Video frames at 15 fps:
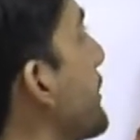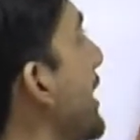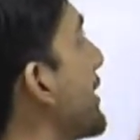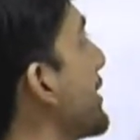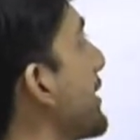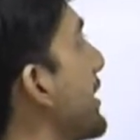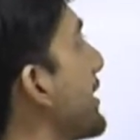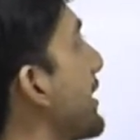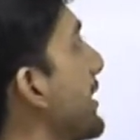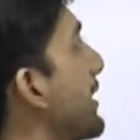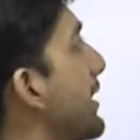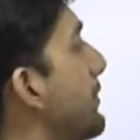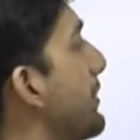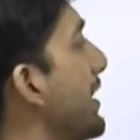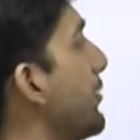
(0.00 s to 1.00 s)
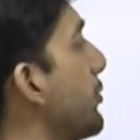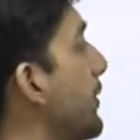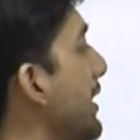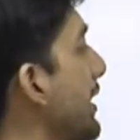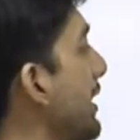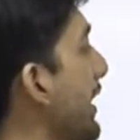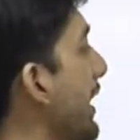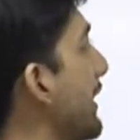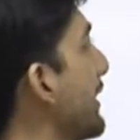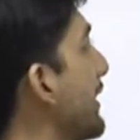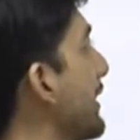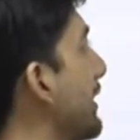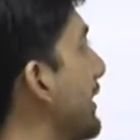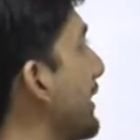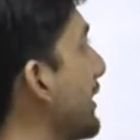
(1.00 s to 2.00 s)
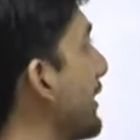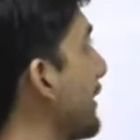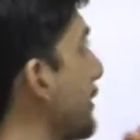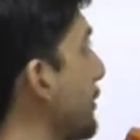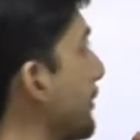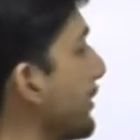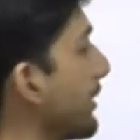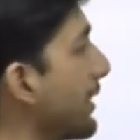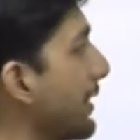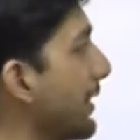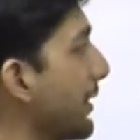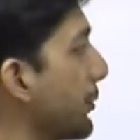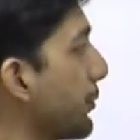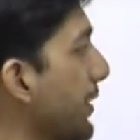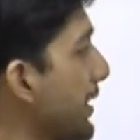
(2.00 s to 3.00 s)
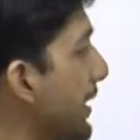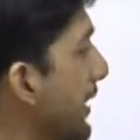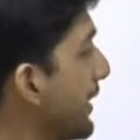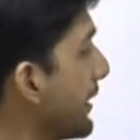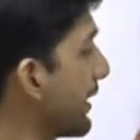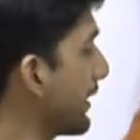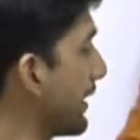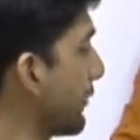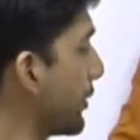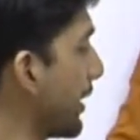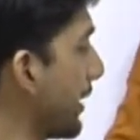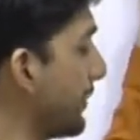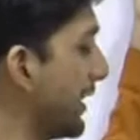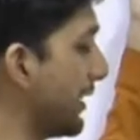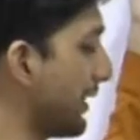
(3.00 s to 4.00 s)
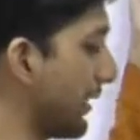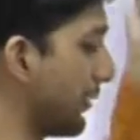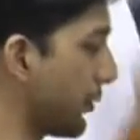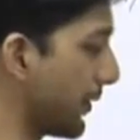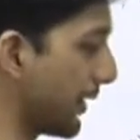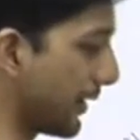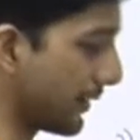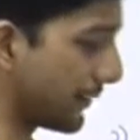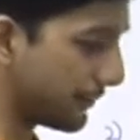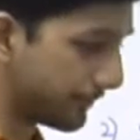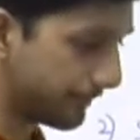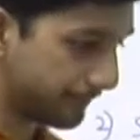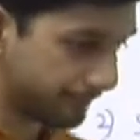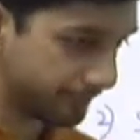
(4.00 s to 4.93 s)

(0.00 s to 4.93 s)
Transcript: will be HHHCCB over here, and towards the end there will have been null over here.